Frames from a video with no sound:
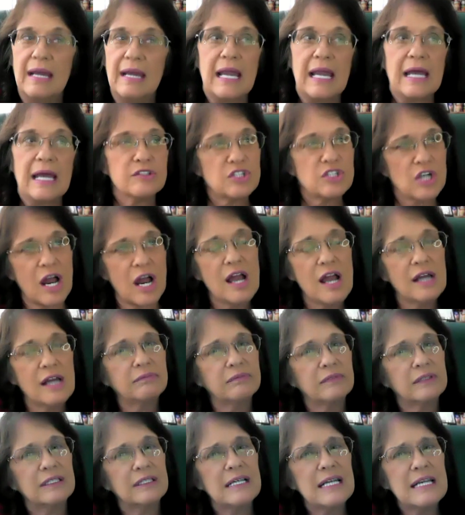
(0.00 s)
Now,
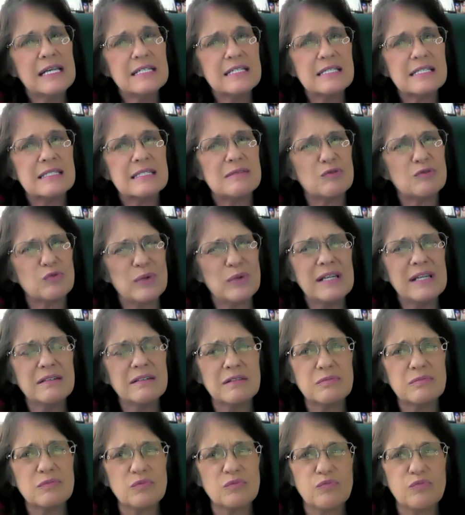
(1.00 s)
John, he's
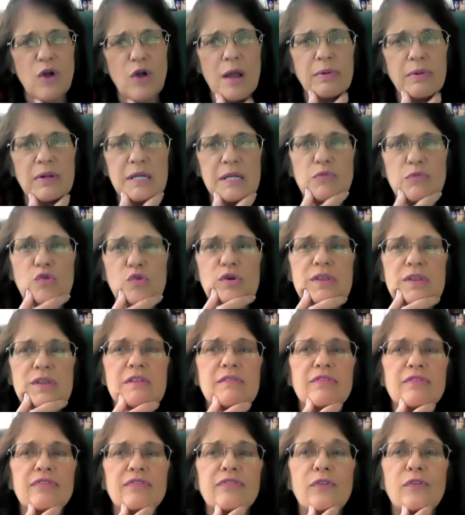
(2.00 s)
written probably more
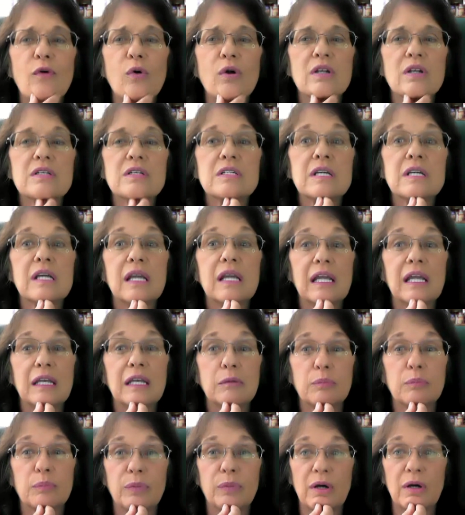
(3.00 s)
than
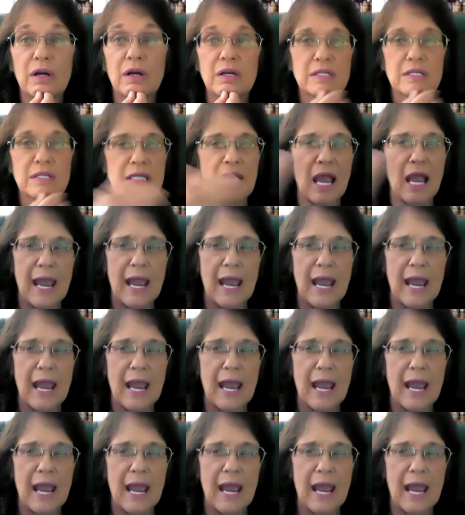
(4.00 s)
14 books,